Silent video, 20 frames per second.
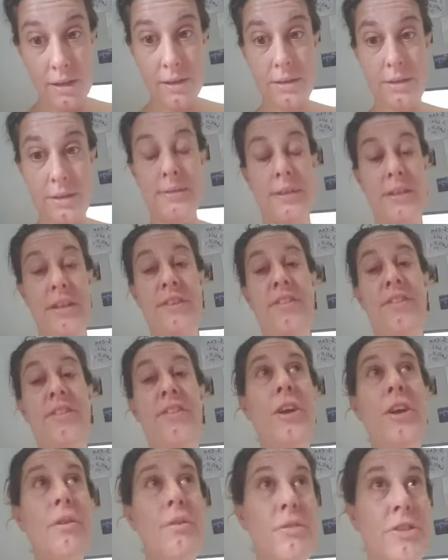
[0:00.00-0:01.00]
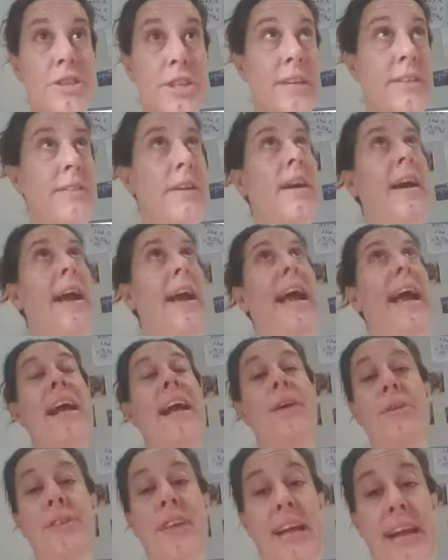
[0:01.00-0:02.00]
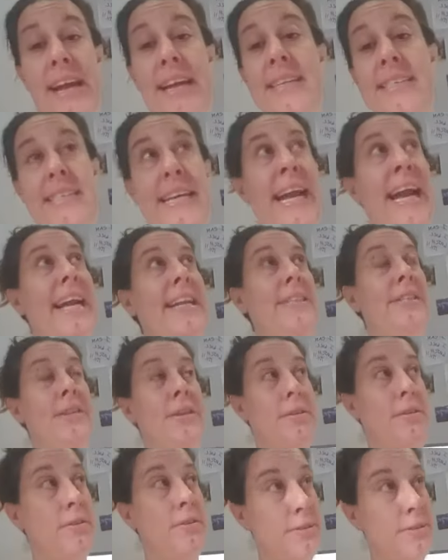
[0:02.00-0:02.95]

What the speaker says: the confusion, what the heck is the answers?